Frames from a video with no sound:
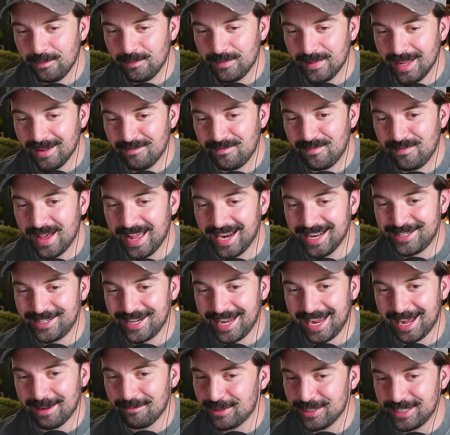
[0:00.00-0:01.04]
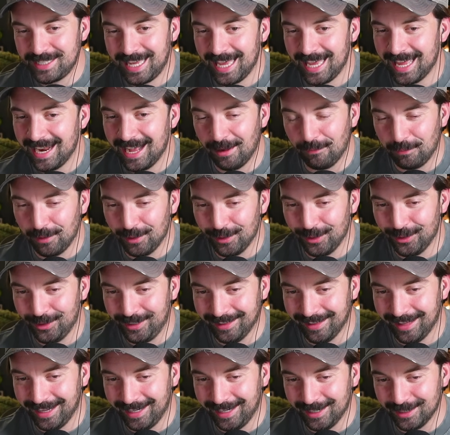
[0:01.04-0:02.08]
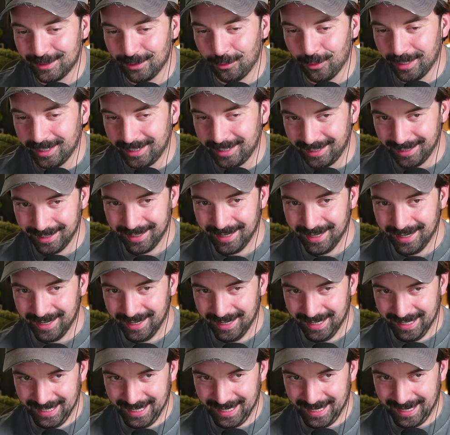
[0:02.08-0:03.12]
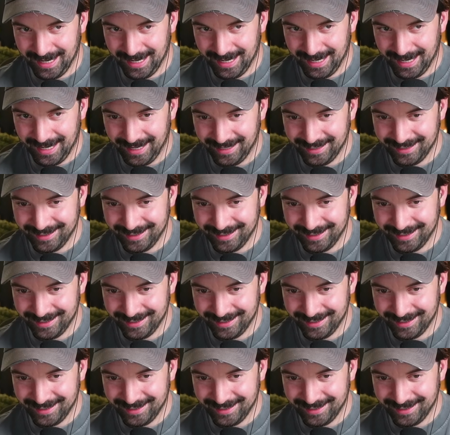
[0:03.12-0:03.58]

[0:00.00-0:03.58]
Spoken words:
Metacham just can't help but looking like a dork. But